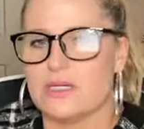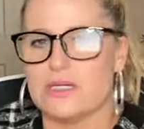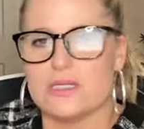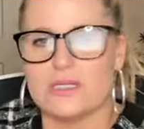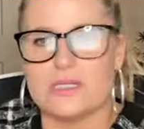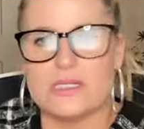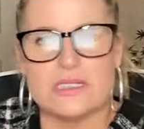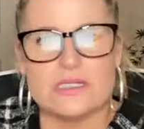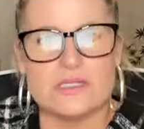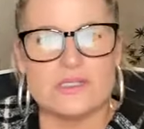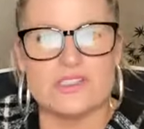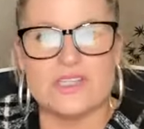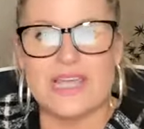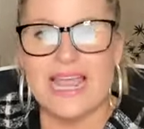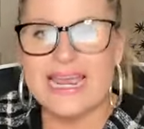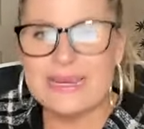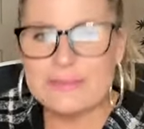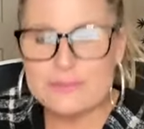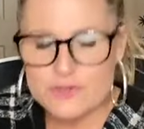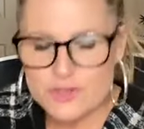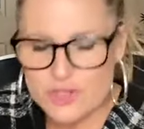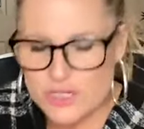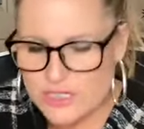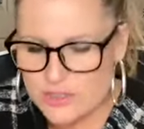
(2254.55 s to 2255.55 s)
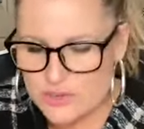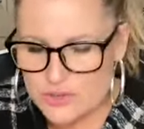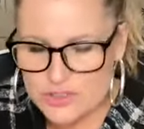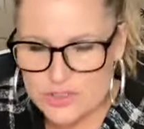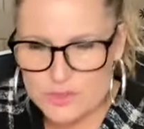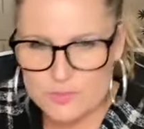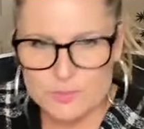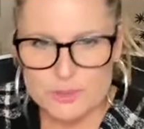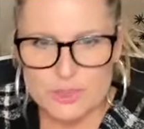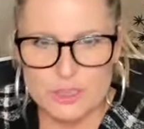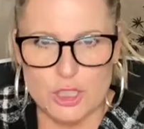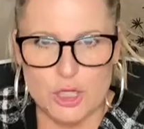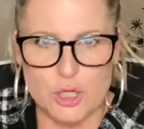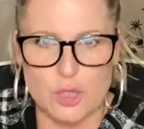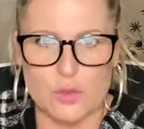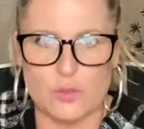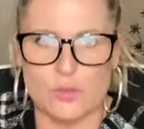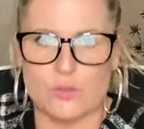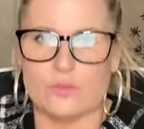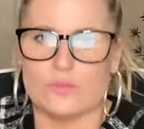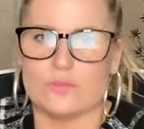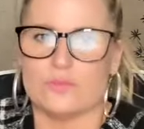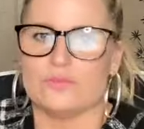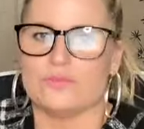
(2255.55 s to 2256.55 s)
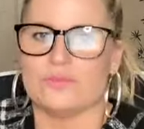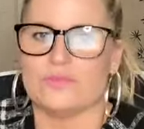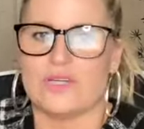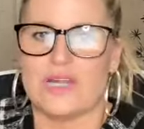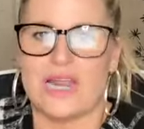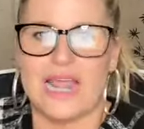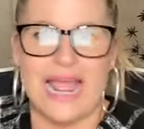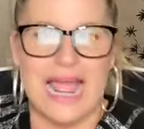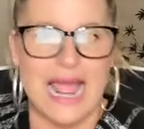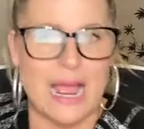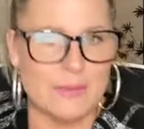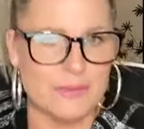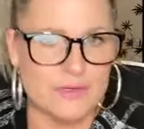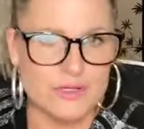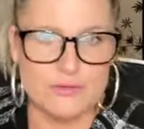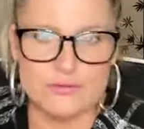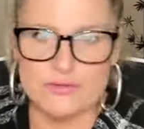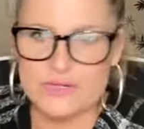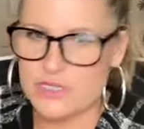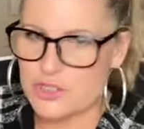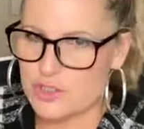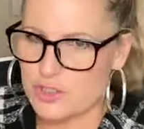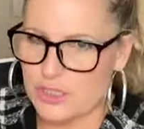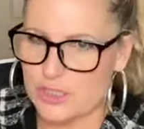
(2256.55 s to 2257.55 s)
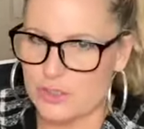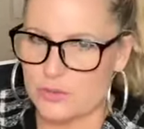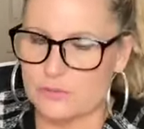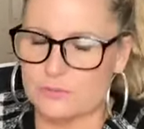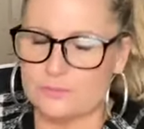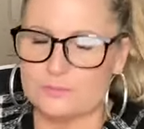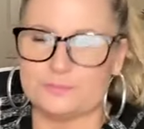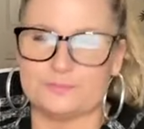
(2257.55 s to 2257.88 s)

then type changes below. I'm gonna reach out.